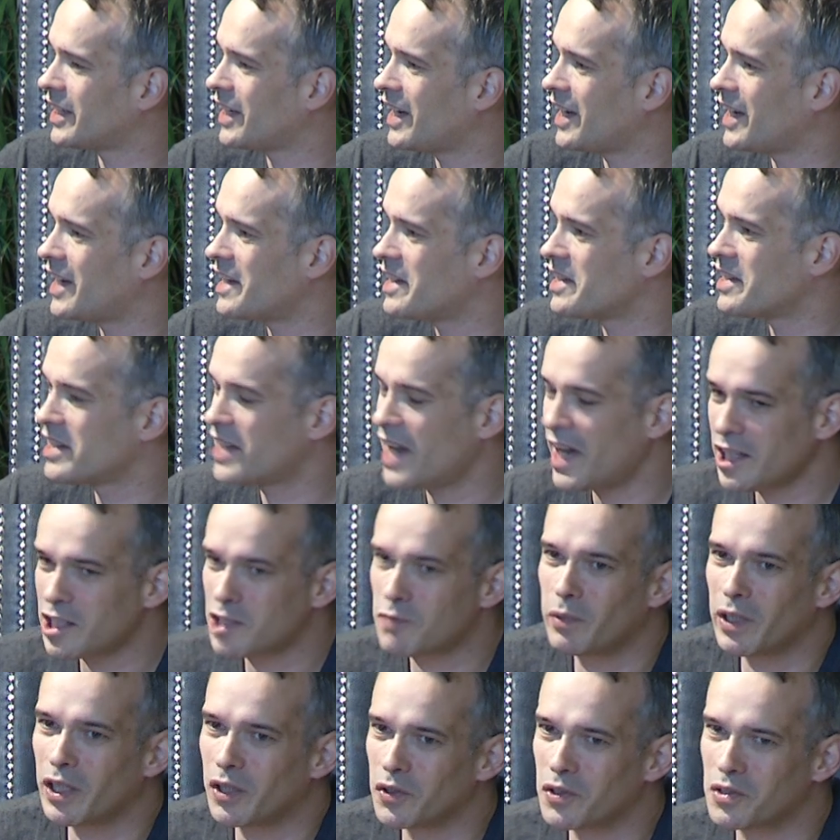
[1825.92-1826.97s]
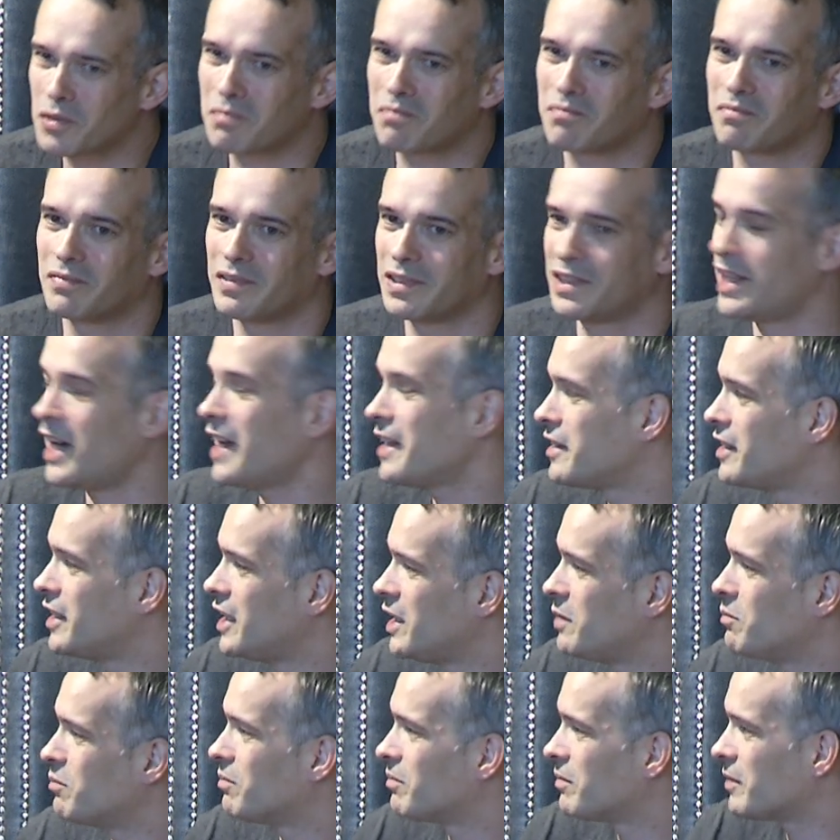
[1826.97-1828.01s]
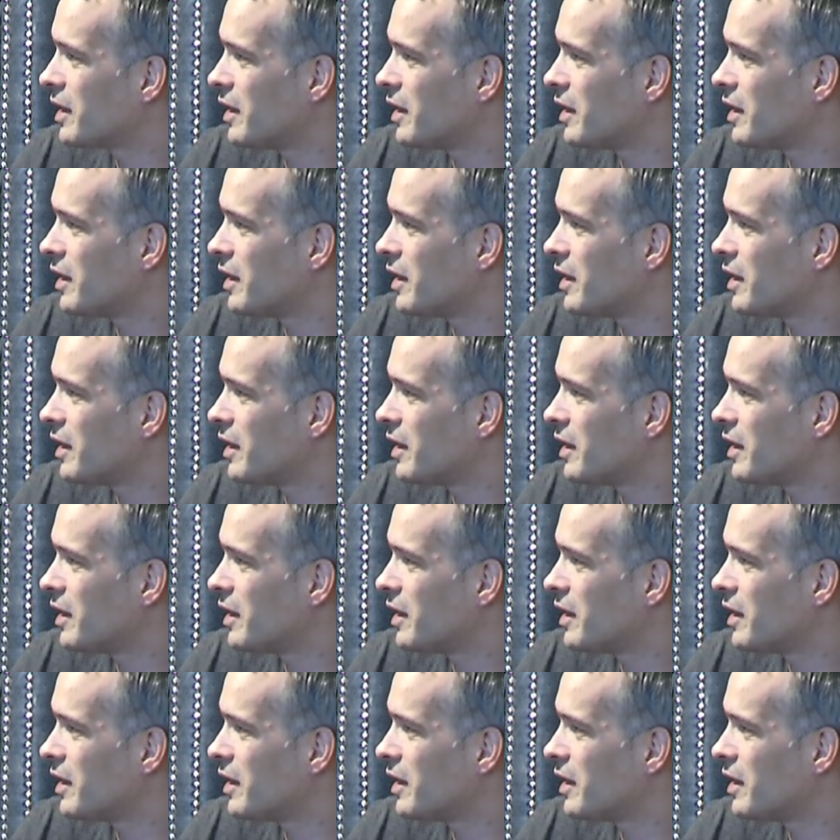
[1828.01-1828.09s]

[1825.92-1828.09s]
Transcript: And that's because that team